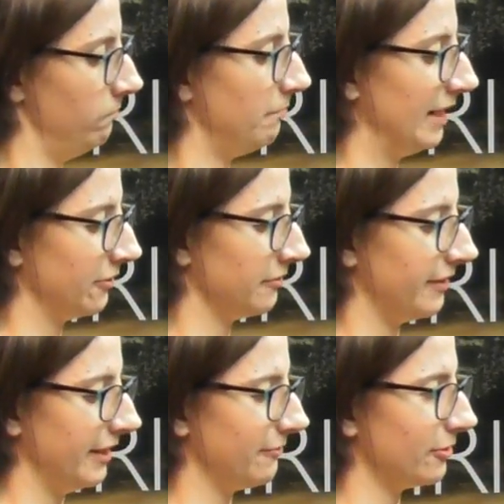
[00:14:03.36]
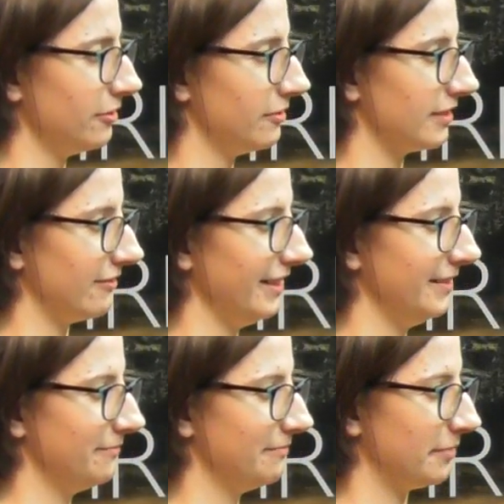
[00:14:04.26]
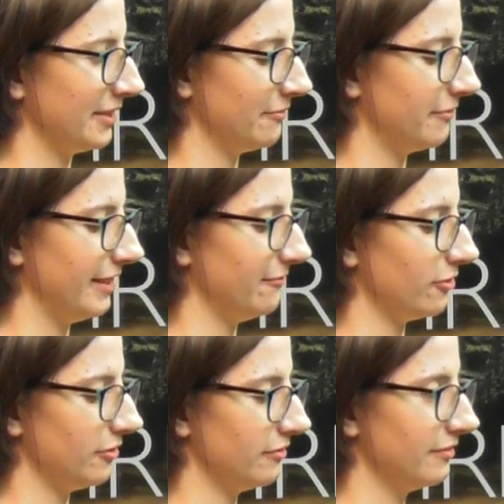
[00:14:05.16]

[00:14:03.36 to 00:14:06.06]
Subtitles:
Bang on fire for God, is that right? Bring on fire for God?